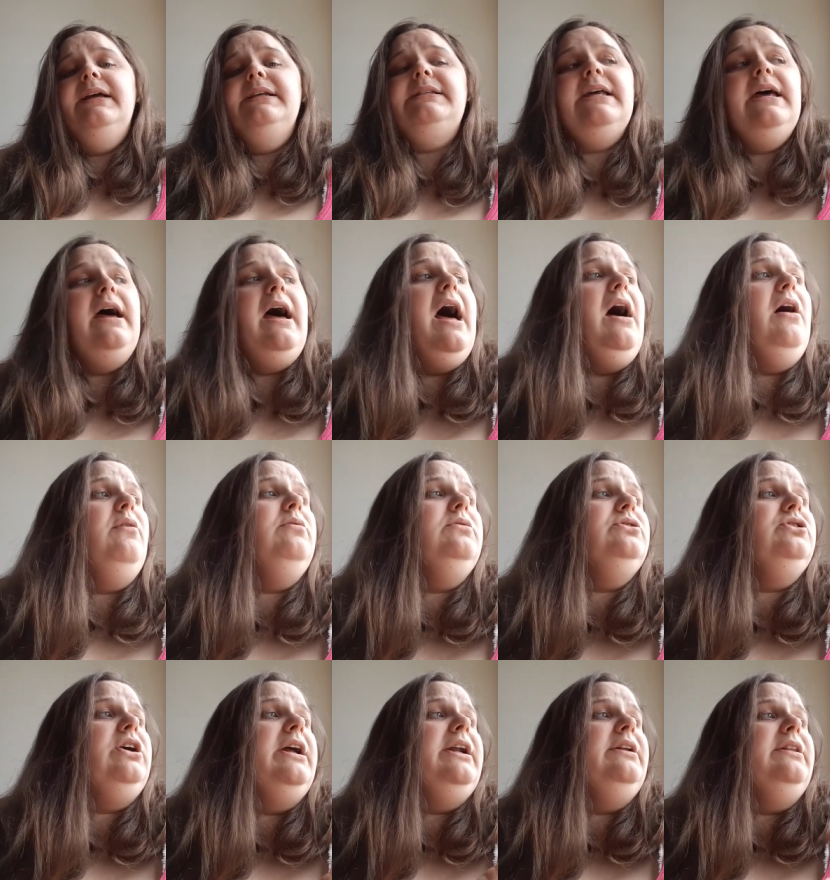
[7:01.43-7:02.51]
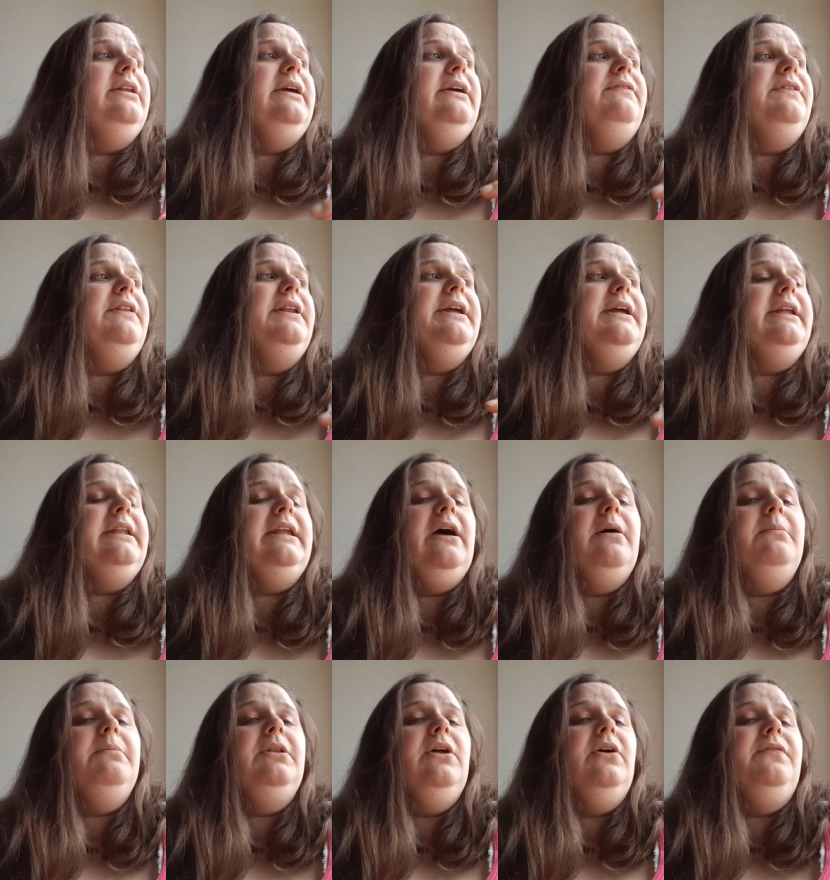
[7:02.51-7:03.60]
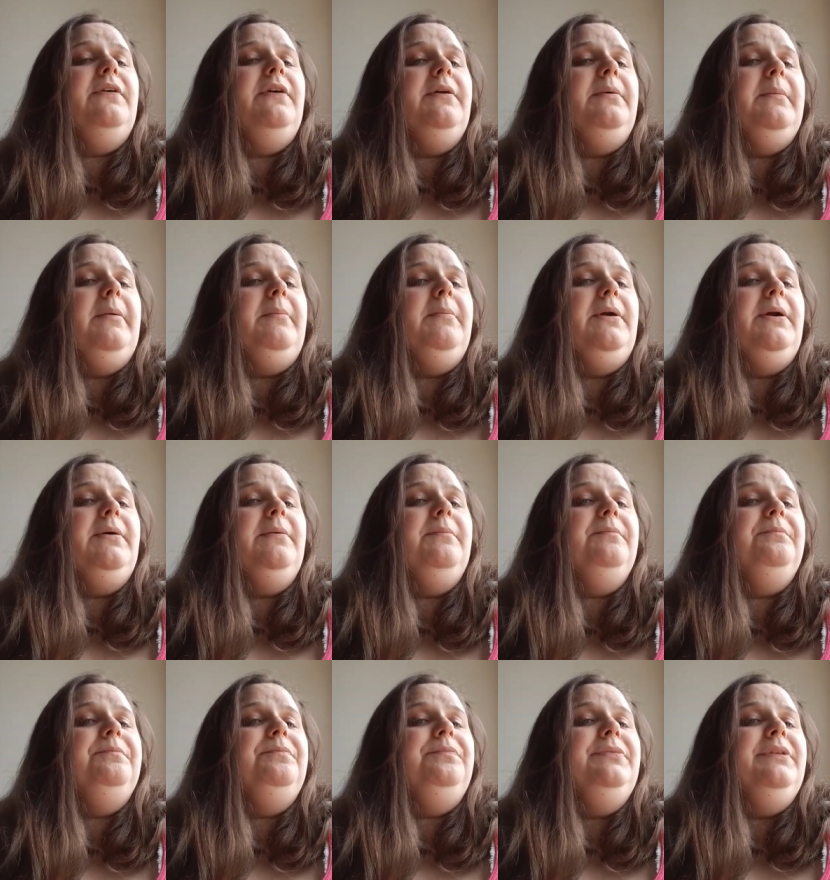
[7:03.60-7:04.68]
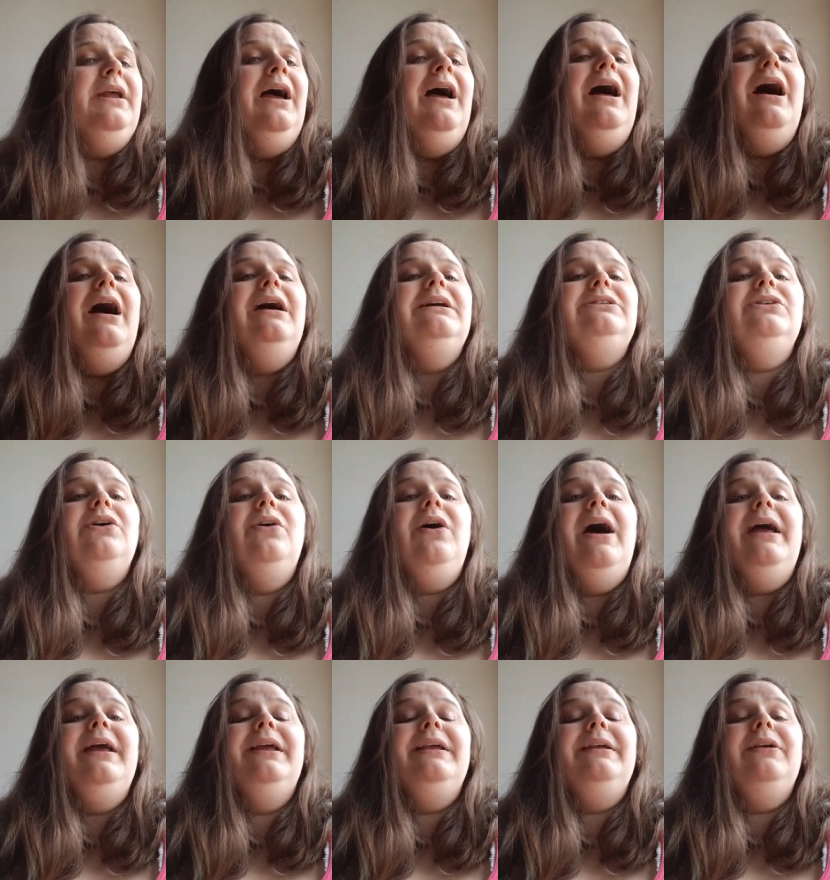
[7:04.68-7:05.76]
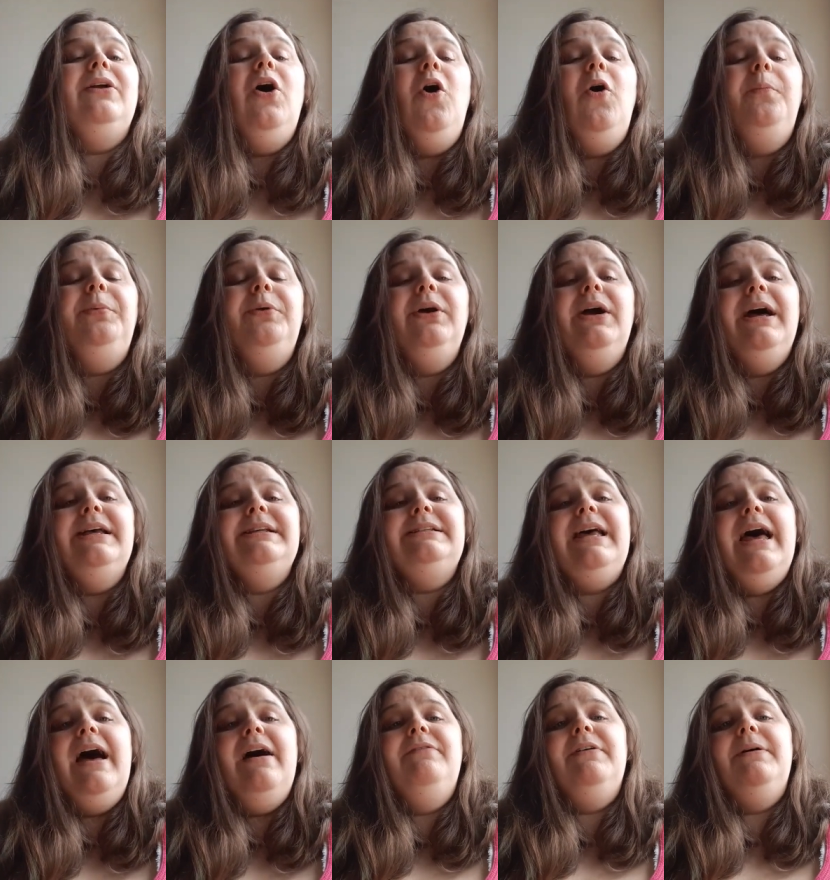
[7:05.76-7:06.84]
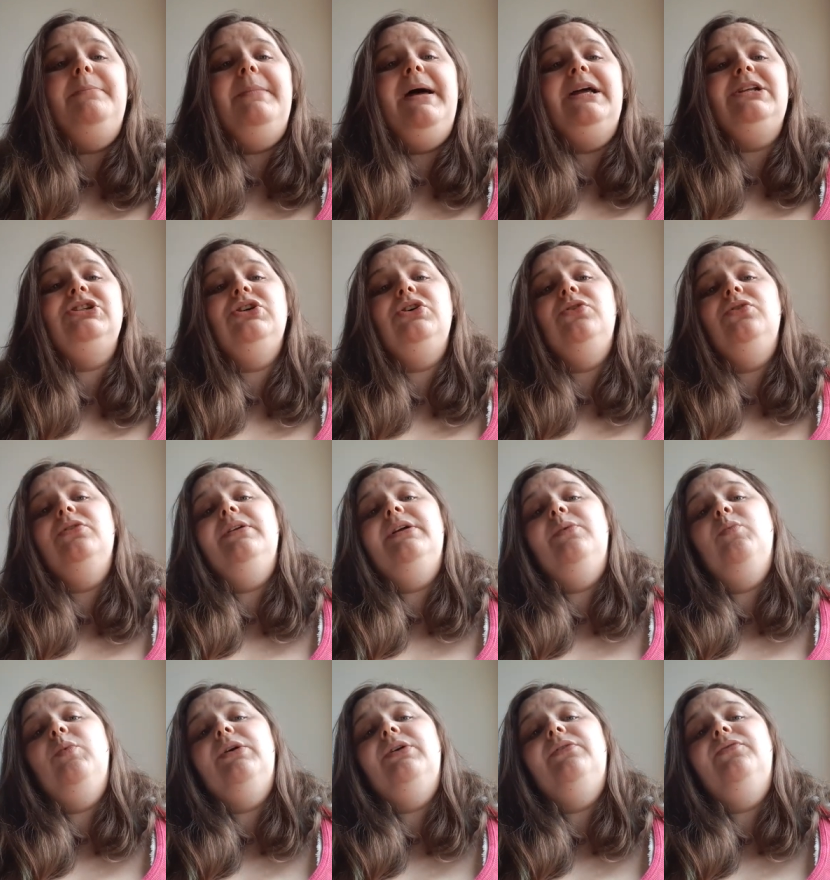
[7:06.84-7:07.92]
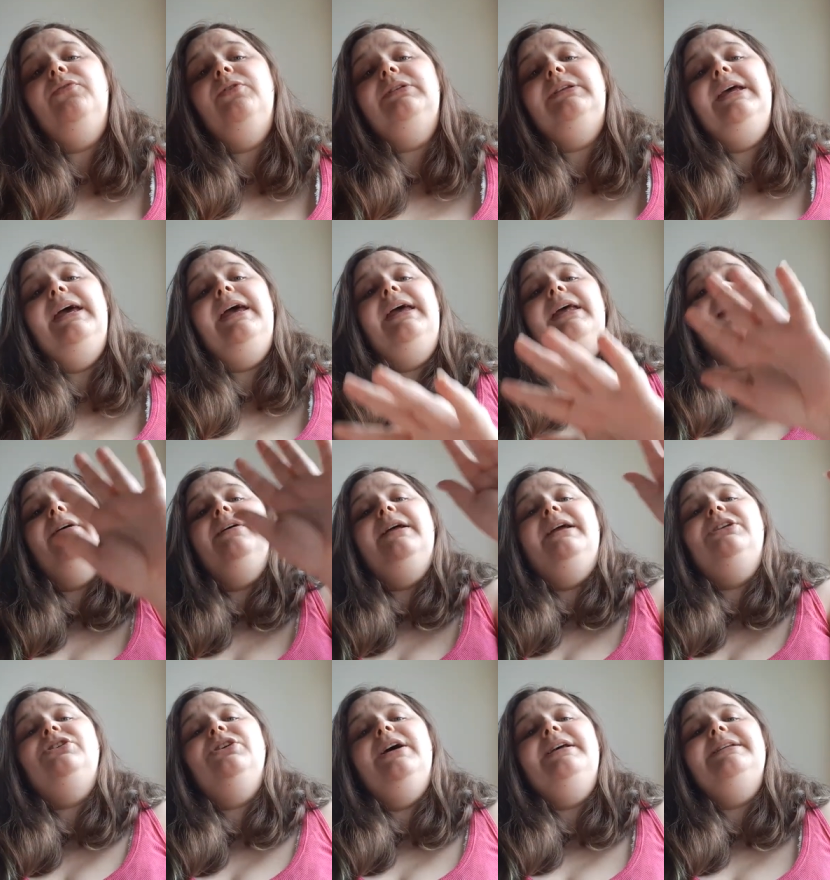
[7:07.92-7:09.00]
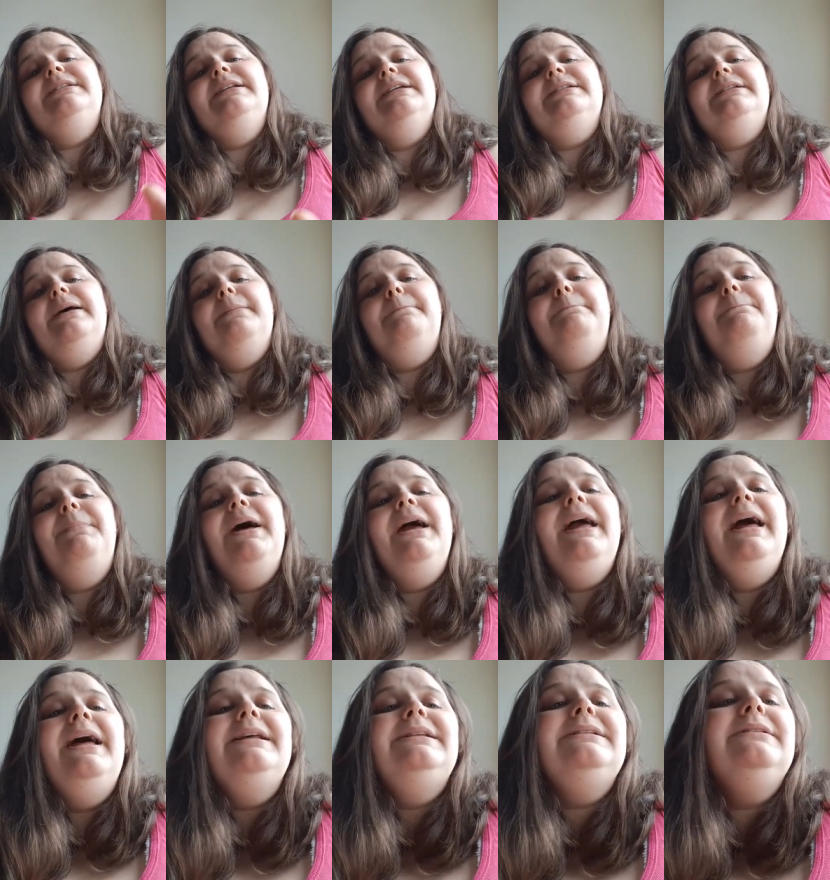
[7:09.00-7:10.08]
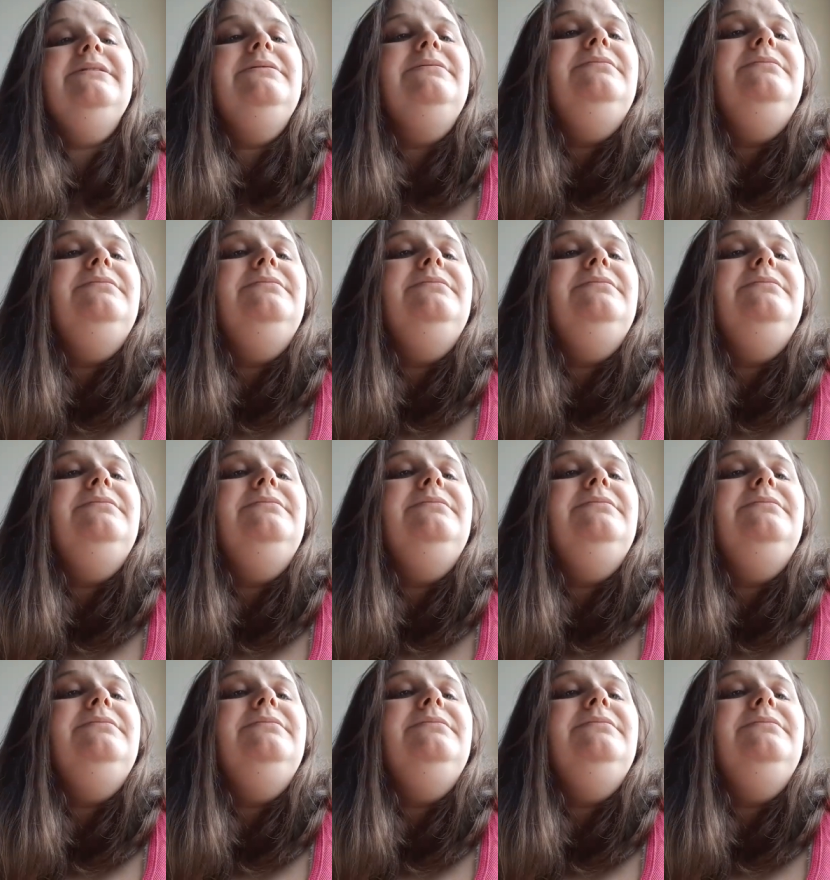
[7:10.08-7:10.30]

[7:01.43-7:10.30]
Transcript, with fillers: I said, I will try to leave the link down below if I remember. So I hope you guys have a magical and wonderful day, and I'll catch you guys next time. Bye, guys.